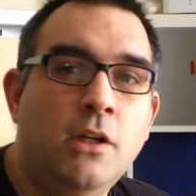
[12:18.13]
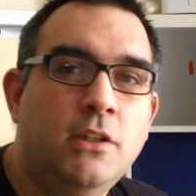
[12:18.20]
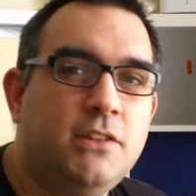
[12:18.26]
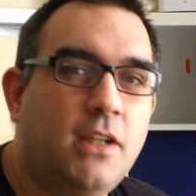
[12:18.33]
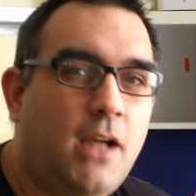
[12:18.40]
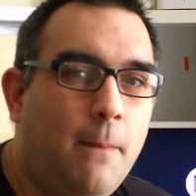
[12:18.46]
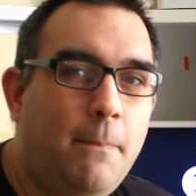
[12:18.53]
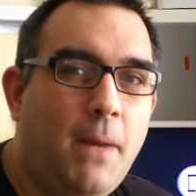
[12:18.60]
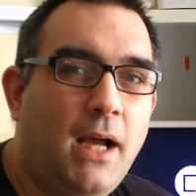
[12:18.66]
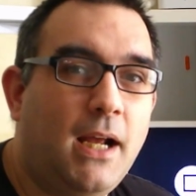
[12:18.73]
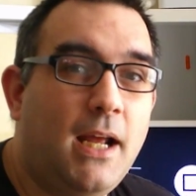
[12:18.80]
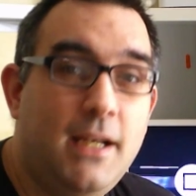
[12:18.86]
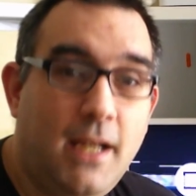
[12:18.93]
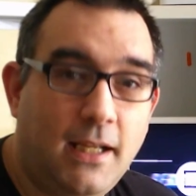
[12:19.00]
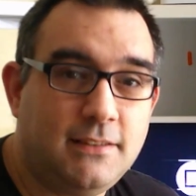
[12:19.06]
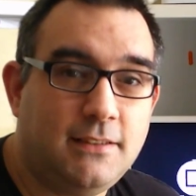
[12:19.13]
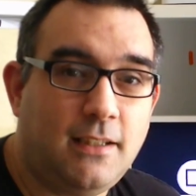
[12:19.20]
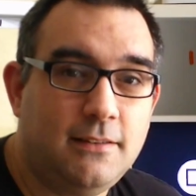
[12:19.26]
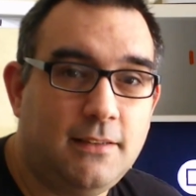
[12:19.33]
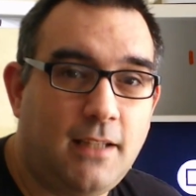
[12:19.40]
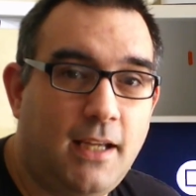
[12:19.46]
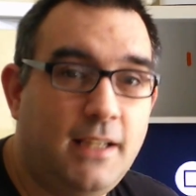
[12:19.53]
So come back next
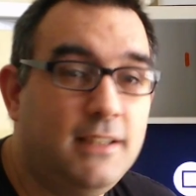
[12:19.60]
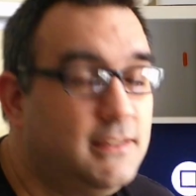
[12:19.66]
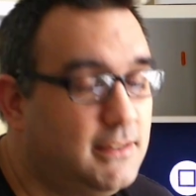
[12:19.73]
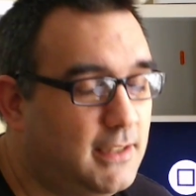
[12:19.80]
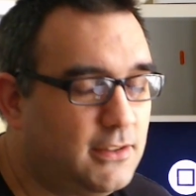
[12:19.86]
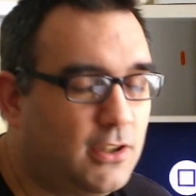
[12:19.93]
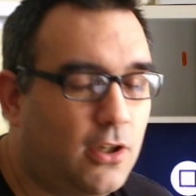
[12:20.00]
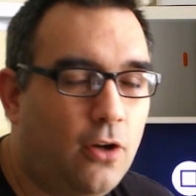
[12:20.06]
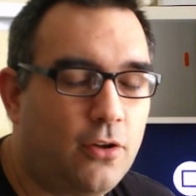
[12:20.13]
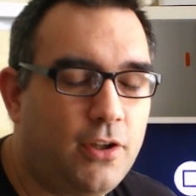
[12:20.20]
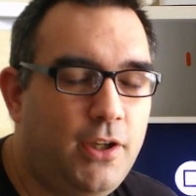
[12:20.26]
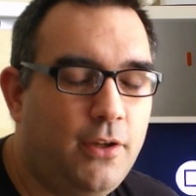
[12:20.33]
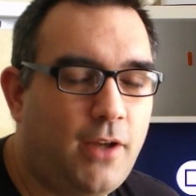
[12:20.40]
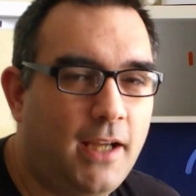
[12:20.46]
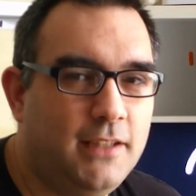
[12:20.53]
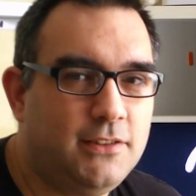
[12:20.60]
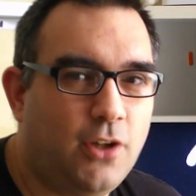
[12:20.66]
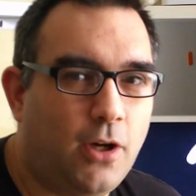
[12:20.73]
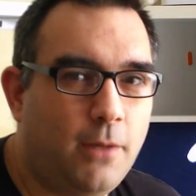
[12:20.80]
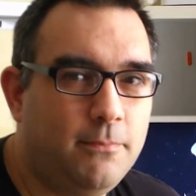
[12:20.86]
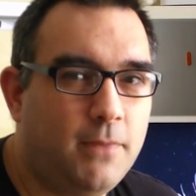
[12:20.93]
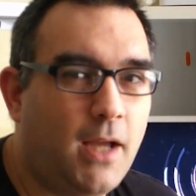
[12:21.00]
Sunday, 6 o'clock UK
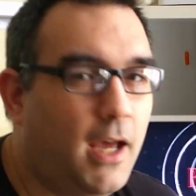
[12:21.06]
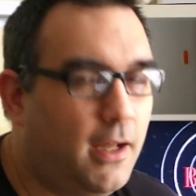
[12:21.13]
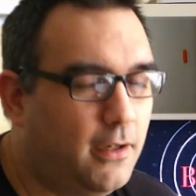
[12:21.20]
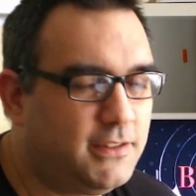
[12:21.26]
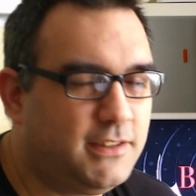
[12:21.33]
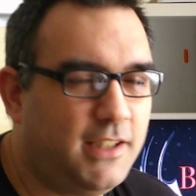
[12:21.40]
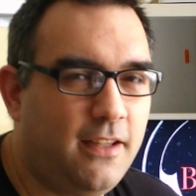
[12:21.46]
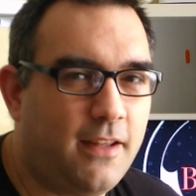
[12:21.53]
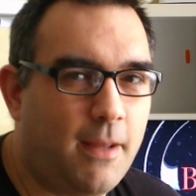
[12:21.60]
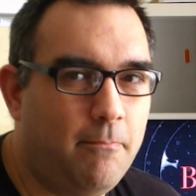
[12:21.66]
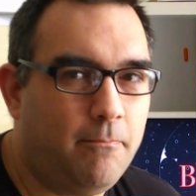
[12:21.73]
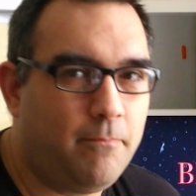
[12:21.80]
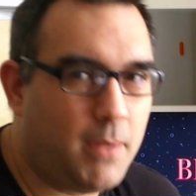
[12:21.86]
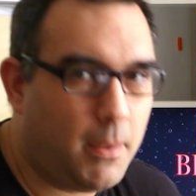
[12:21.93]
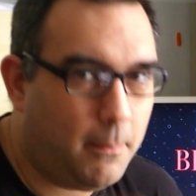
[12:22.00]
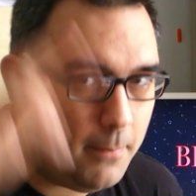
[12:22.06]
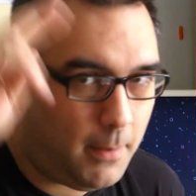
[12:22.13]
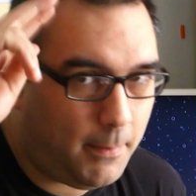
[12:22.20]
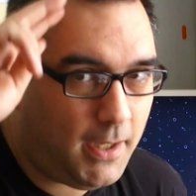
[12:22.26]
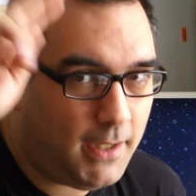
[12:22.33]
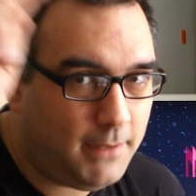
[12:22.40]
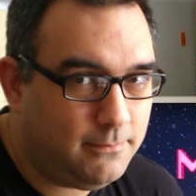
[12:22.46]
time, and I'll see you then. Bye
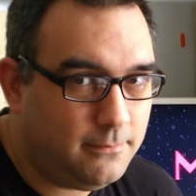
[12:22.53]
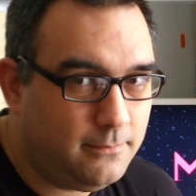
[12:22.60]
bye.